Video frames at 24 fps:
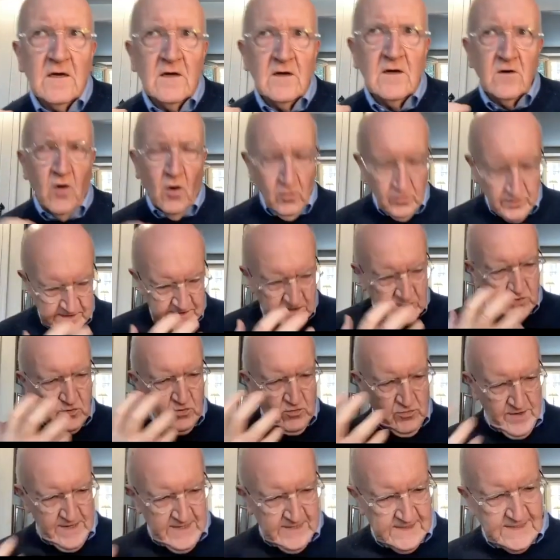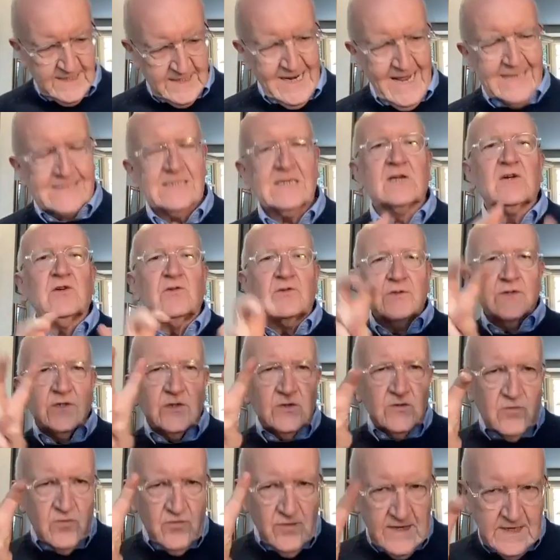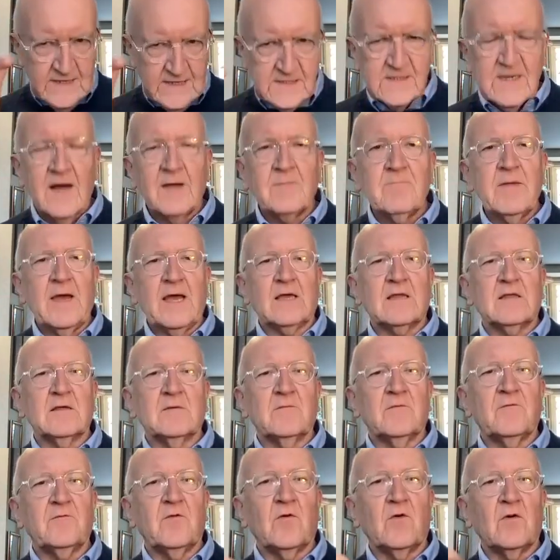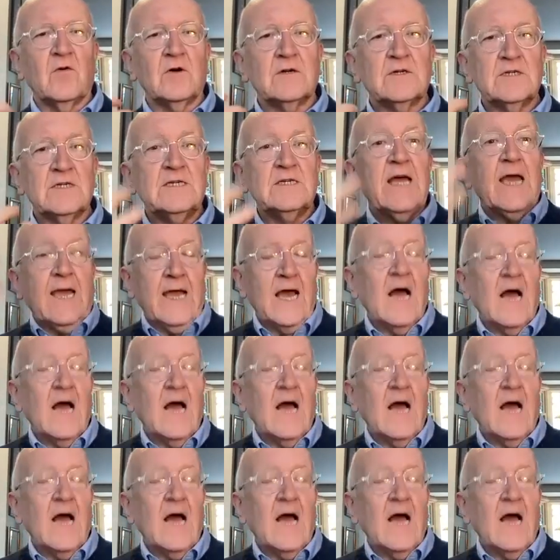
old stories, classical stories, and make them for today?